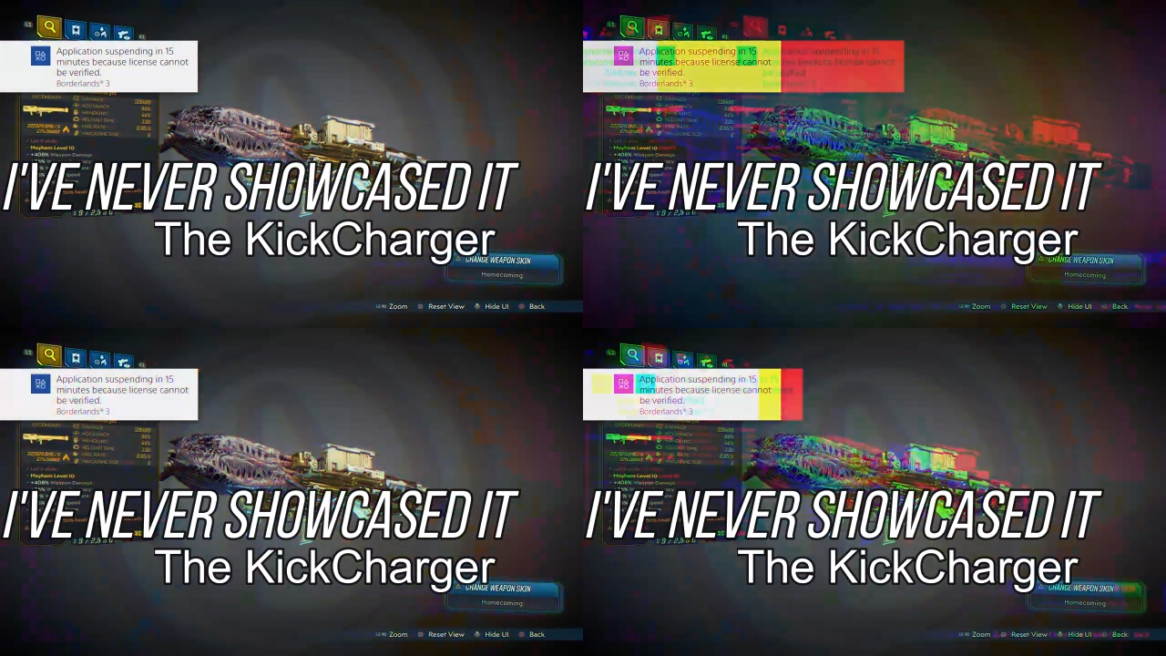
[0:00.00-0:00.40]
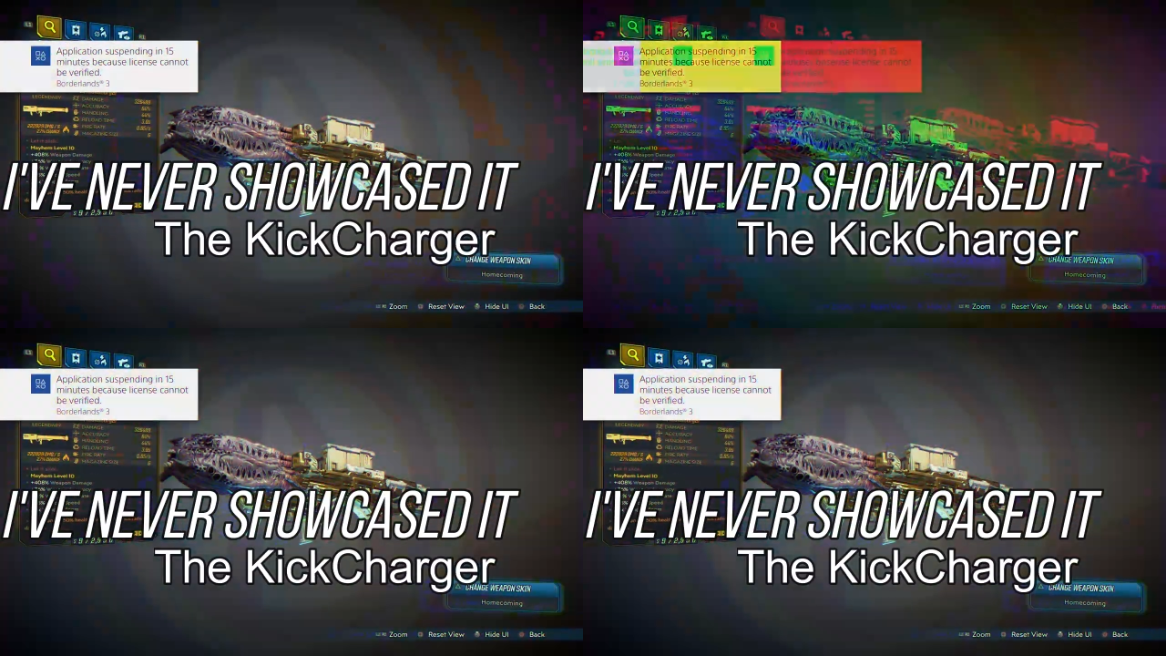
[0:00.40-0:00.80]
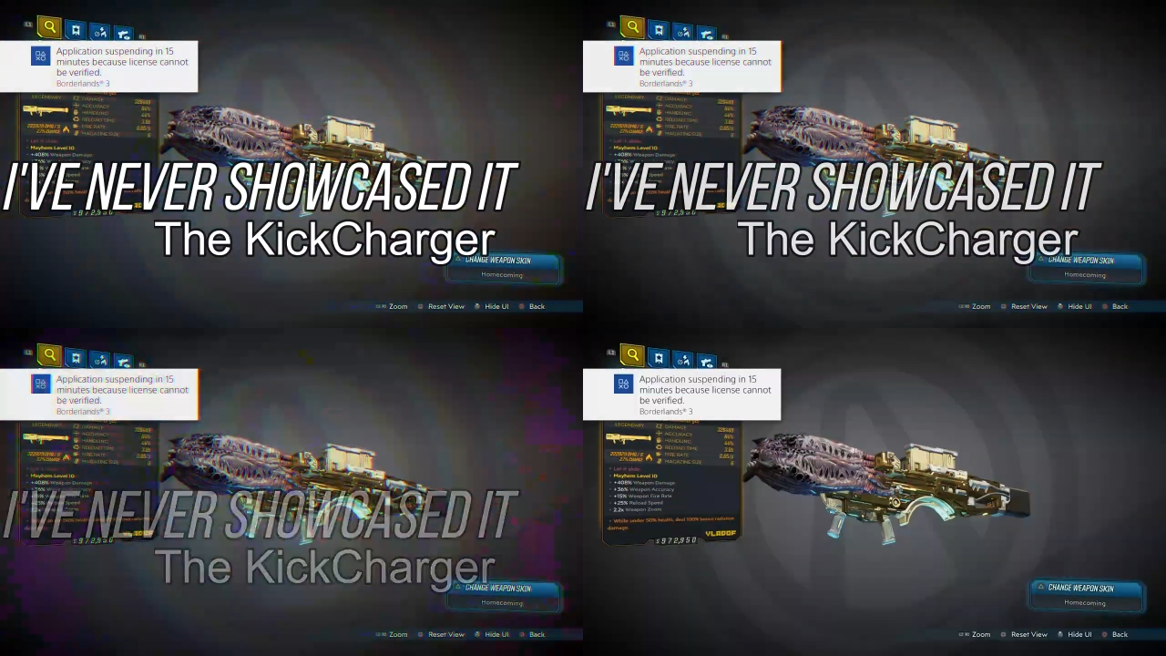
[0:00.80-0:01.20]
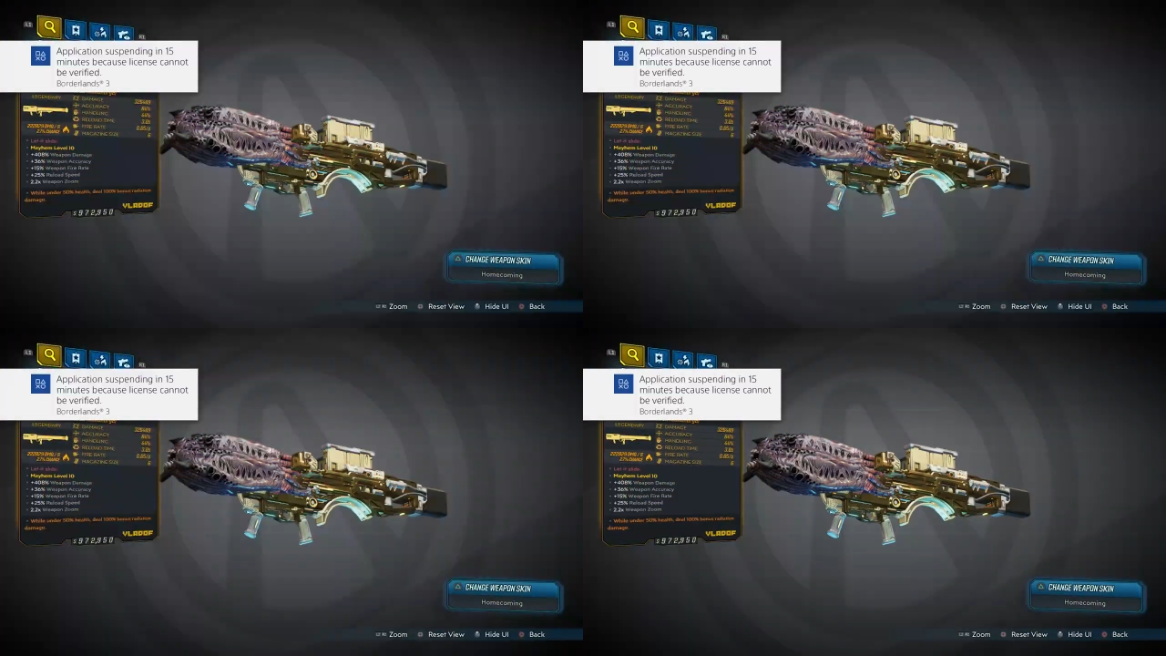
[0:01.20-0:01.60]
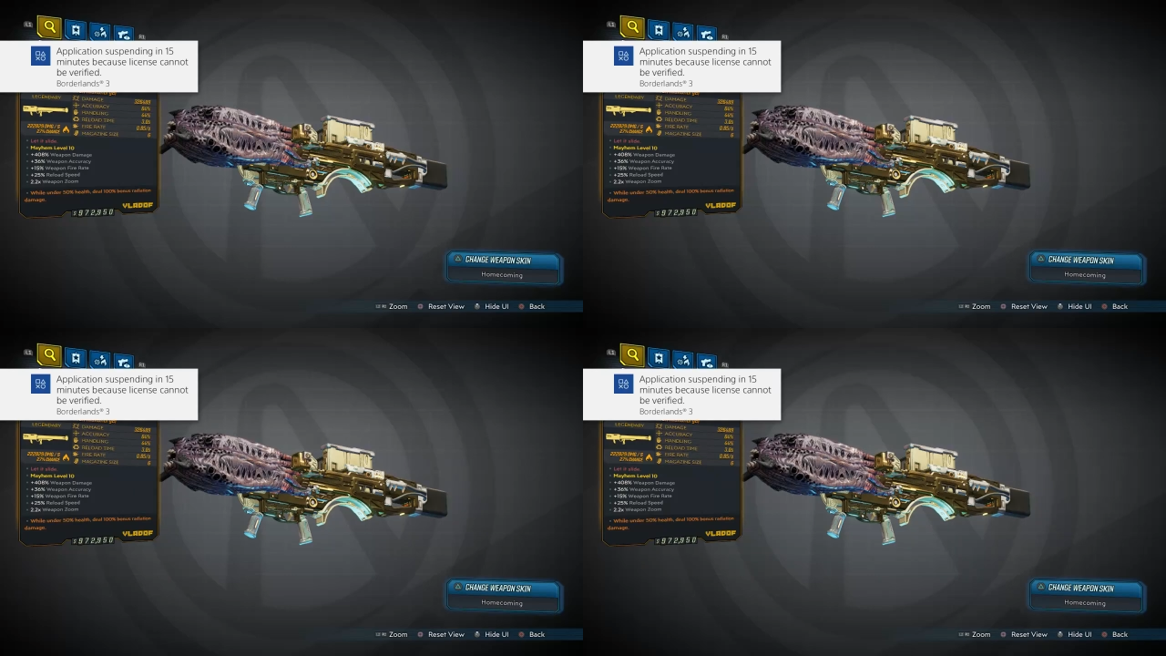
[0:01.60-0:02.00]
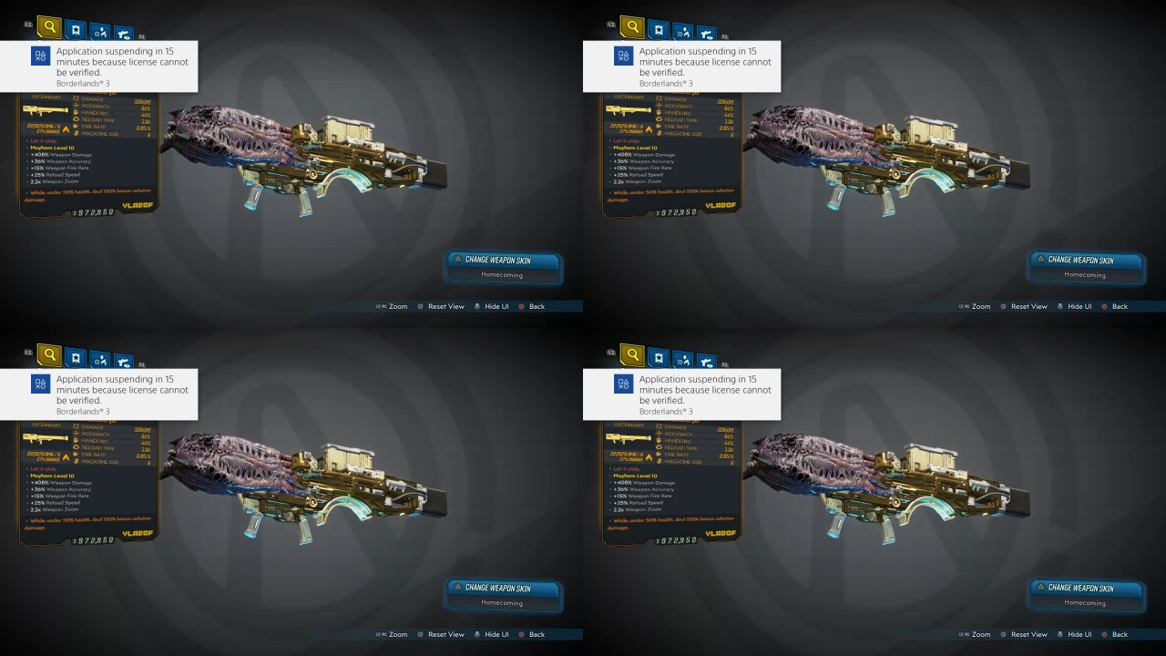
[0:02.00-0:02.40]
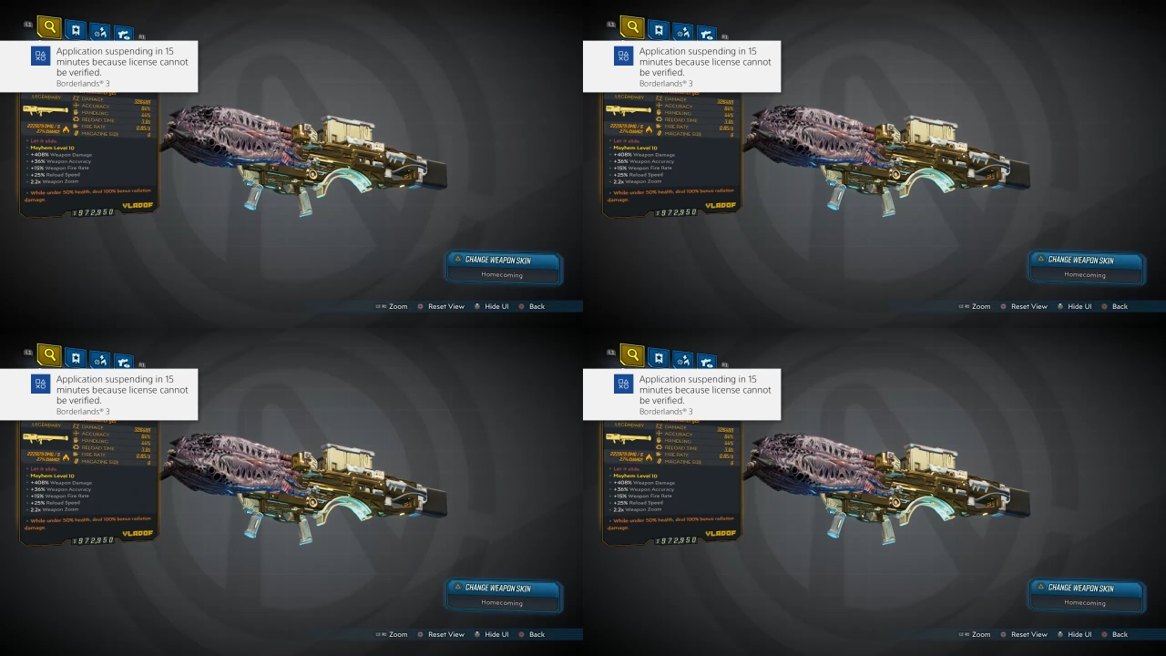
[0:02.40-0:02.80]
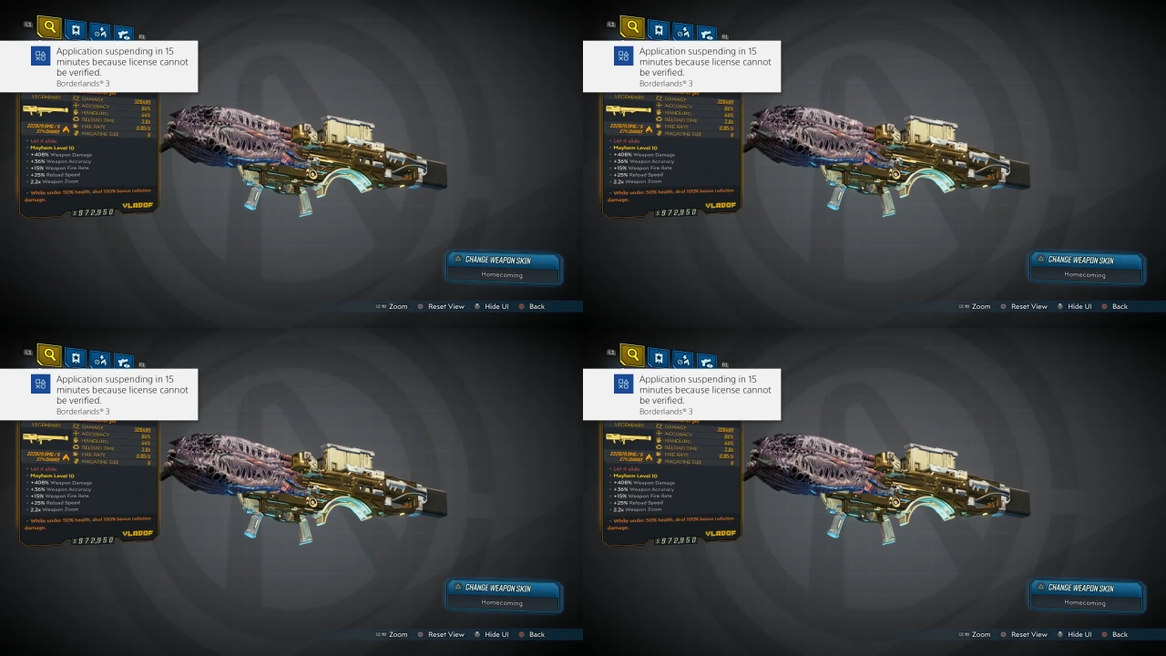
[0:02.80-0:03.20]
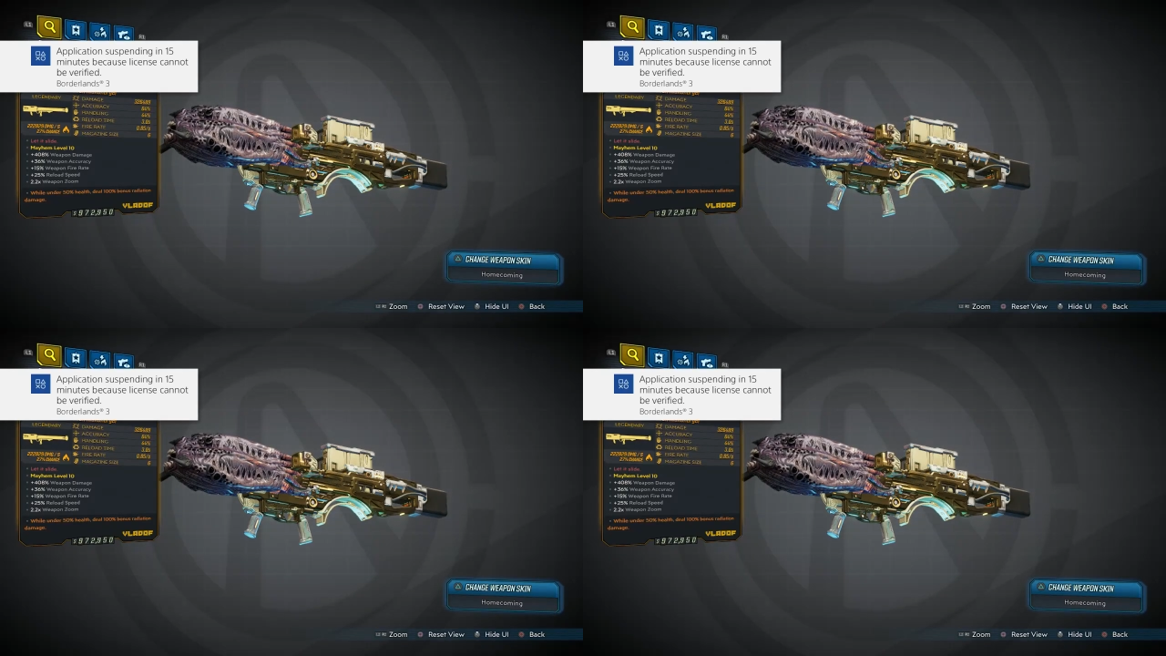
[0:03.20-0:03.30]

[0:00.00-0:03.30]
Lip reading: (no speaker visible)